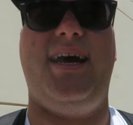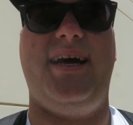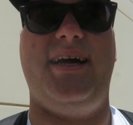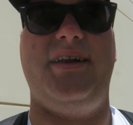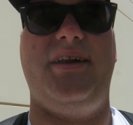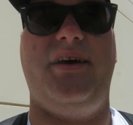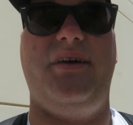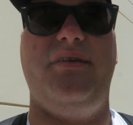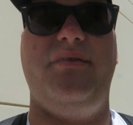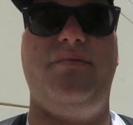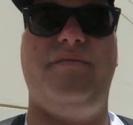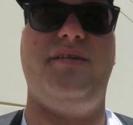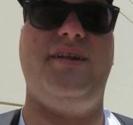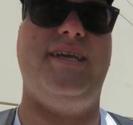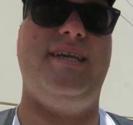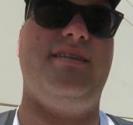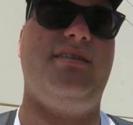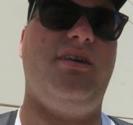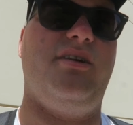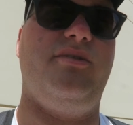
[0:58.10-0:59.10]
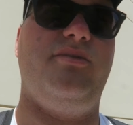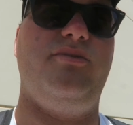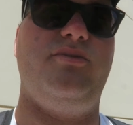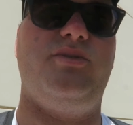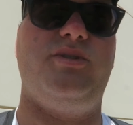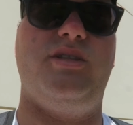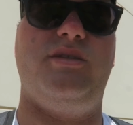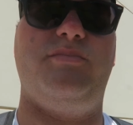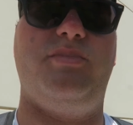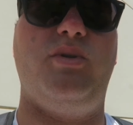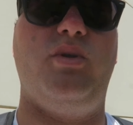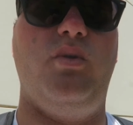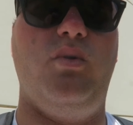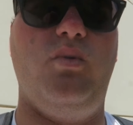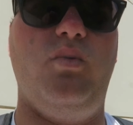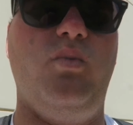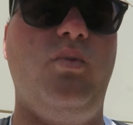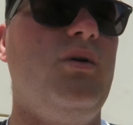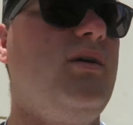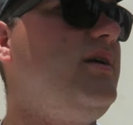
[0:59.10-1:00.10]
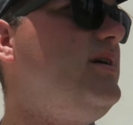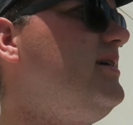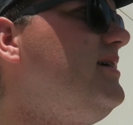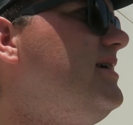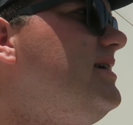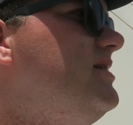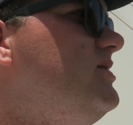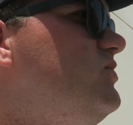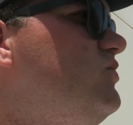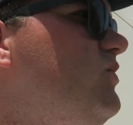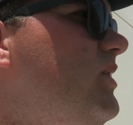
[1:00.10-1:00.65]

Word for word: and hopefully go to the pool as